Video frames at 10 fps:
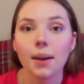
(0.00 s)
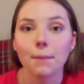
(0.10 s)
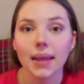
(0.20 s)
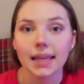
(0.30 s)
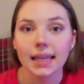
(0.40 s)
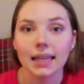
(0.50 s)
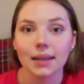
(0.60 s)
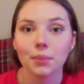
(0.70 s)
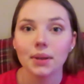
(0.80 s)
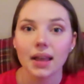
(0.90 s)
make
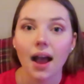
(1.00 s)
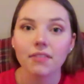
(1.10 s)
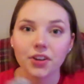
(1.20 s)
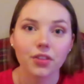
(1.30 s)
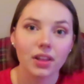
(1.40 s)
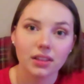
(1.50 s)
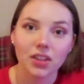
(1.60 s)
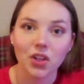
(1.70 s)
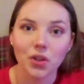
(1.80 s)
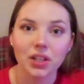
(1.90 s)
him after like
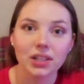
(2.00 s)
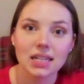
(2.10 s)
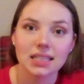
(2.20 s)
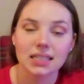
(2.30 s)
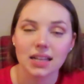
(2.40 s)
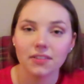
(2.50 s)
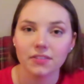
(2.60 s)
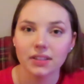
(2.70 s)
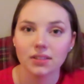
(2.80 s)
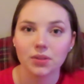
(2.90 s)
the new year and stuff,
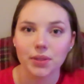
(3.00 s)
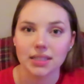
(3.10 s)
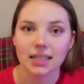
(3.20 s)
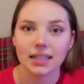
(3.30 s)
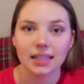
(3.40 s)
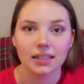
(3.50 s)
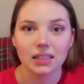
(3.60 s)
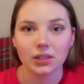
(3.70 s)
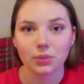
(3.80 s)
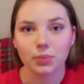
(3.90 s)
and once I get a
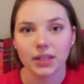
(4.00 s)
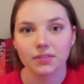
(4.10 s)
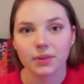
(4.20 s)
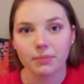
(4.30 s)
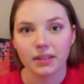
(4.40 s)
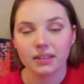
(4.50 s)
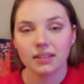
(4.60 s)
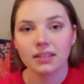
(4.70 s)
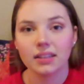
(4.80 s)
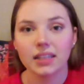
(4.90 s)
little break from the
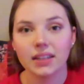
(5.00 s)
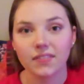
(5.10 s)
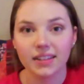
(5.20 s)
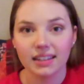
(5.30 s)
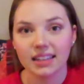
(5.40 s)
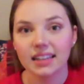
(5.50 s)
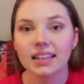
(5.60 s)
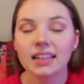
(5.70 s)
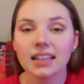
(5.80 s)
gift knitting,